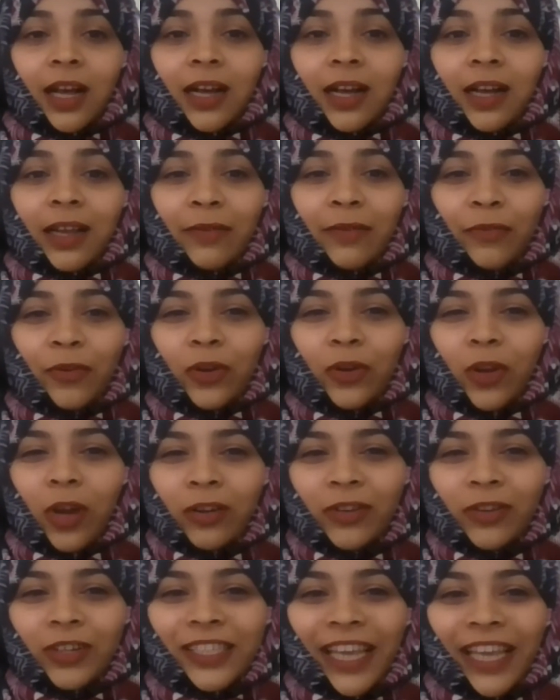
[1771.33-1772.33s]
if you're
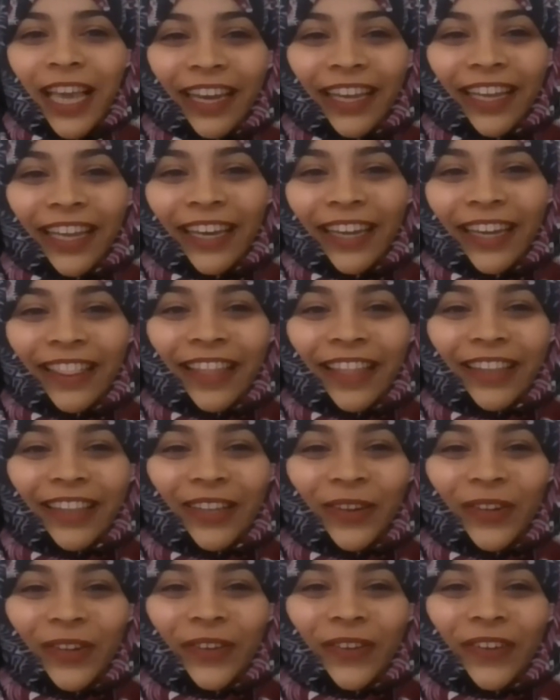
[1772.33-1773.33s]
not really adding anything
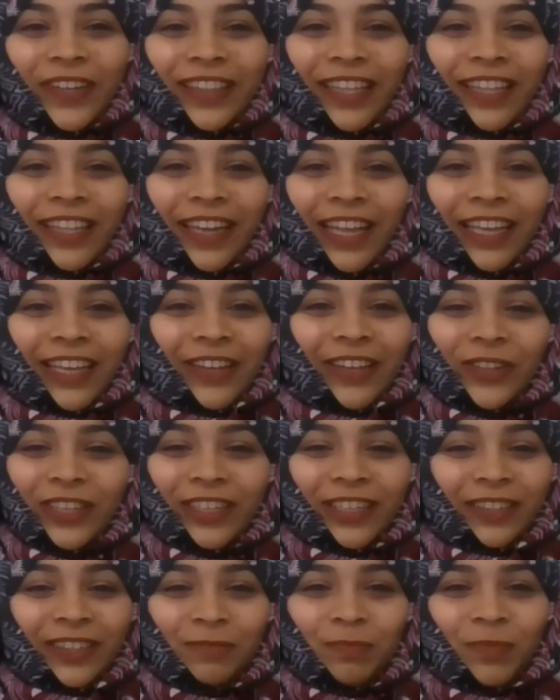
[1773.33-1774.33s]
new to it, then I
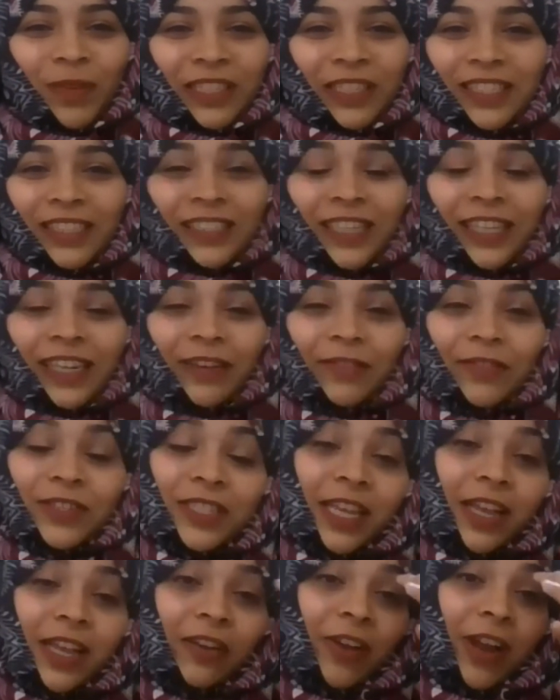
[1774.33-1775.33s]
could basically never
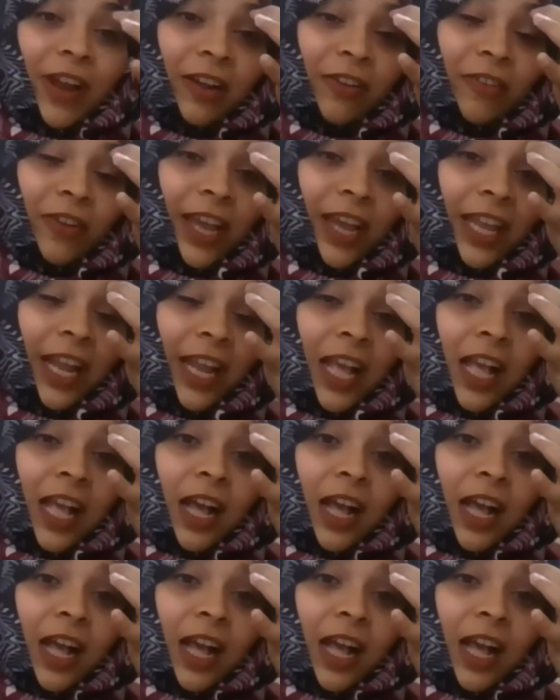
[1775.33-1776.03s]
see it rank, right?